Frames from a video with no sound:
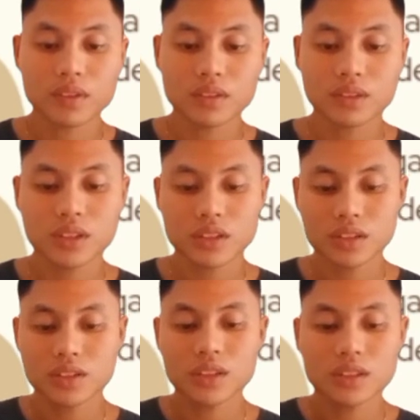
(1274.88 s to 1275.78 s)
Church.
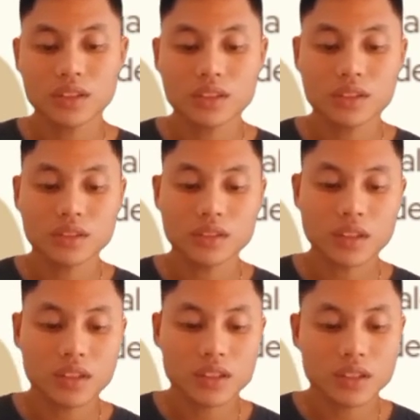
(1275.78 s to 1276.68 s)
The
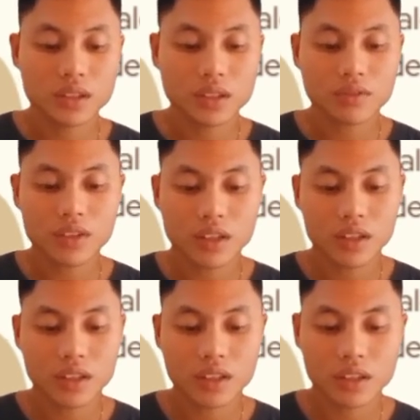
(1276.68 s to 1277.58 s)
religion of the
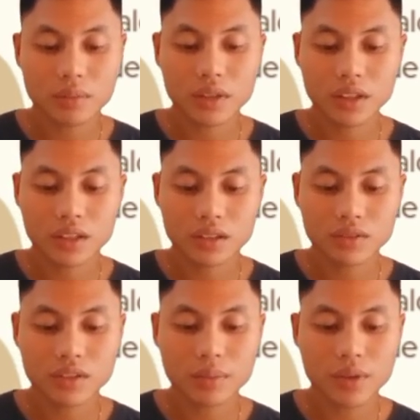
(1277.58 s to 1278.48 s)
early inhabitants of
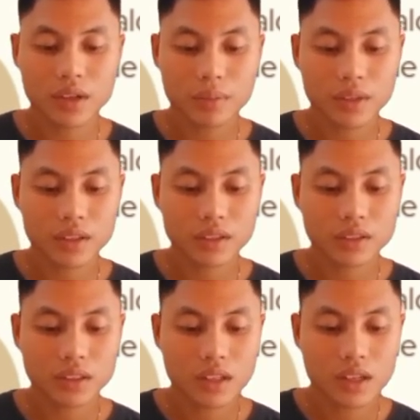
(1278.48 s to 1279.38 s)
the
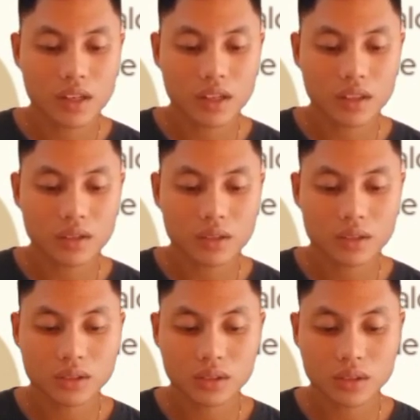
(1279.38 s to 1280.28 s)
Philippines, like
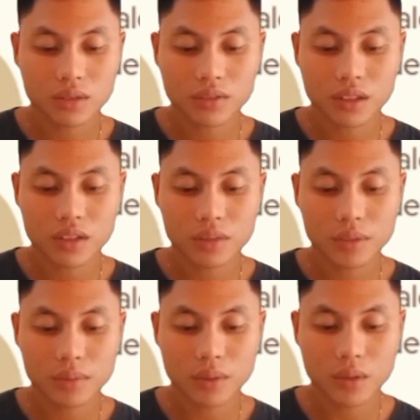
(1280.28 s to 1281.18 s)
those of other
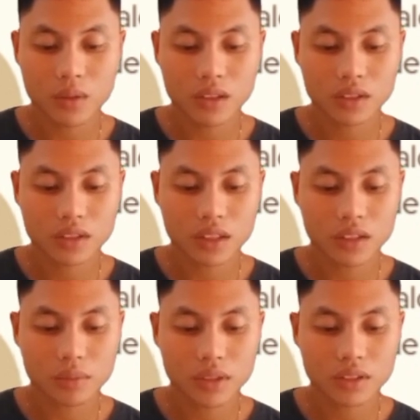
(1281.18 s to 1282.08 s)
people, was
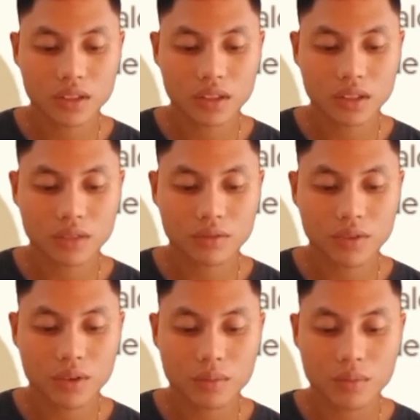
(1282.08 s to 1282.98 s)
animistic in
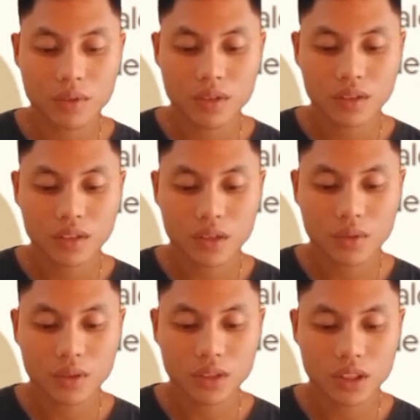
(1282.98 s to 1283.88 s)
form. They
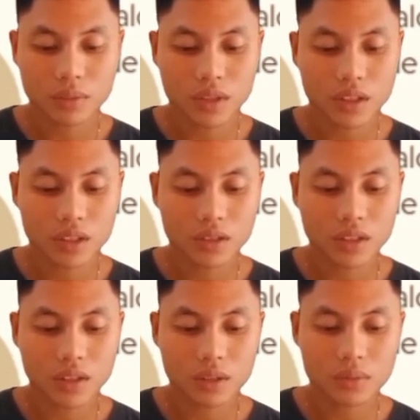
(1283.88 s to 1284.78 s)
worshipped the
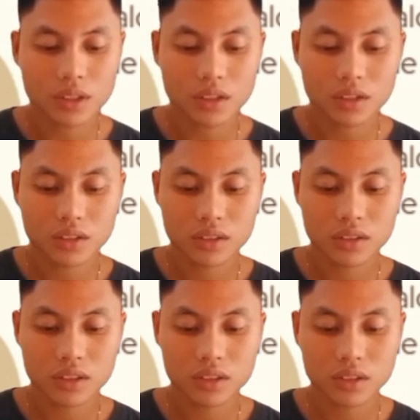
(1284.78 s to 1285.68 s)
natural objects
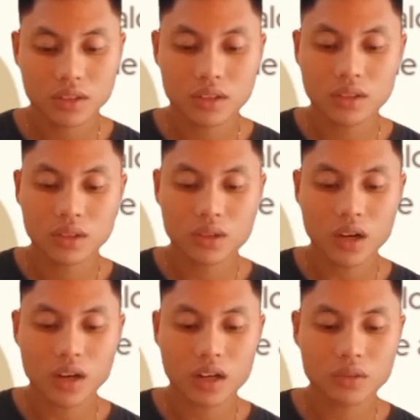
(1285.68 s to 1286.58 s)
this saw
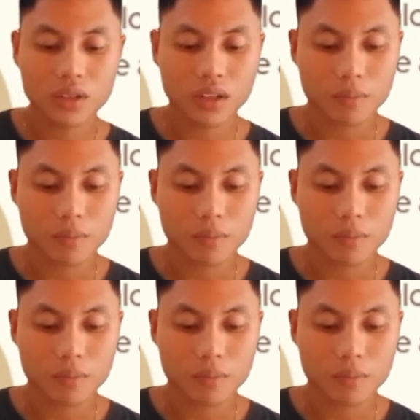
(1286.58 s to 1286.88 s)
around them.